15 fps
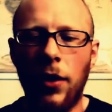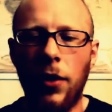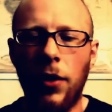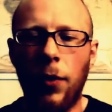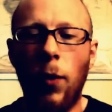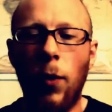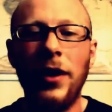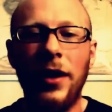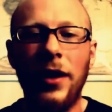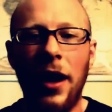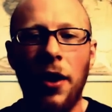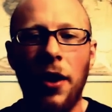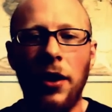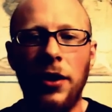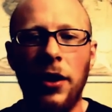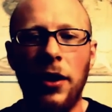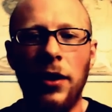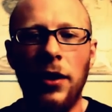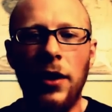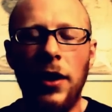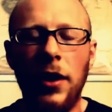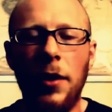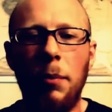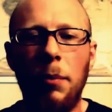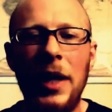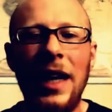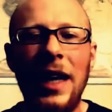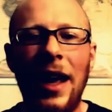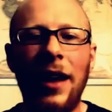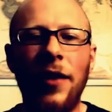one character
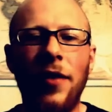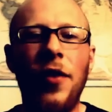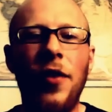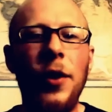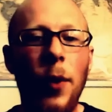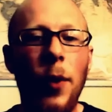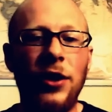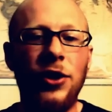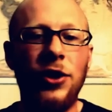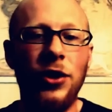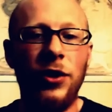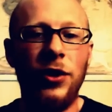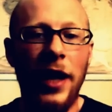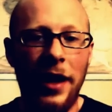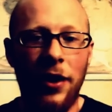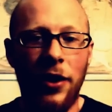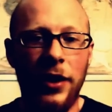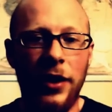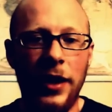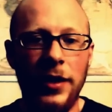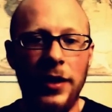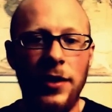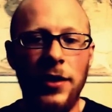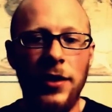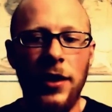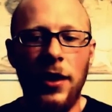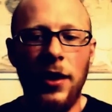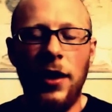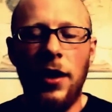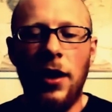being the rational anarchist,
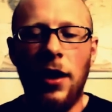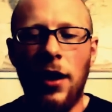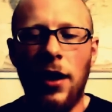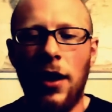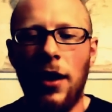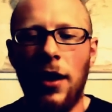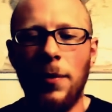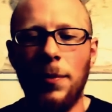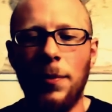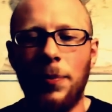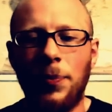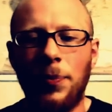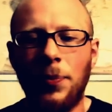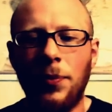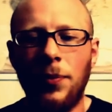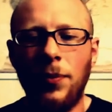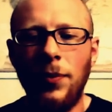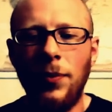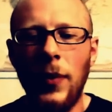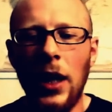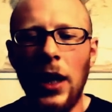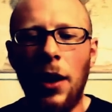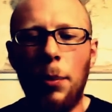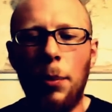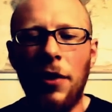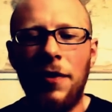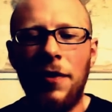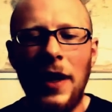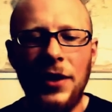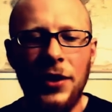um, a
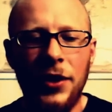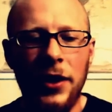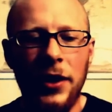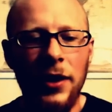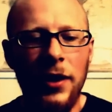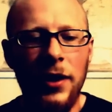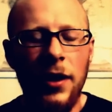professor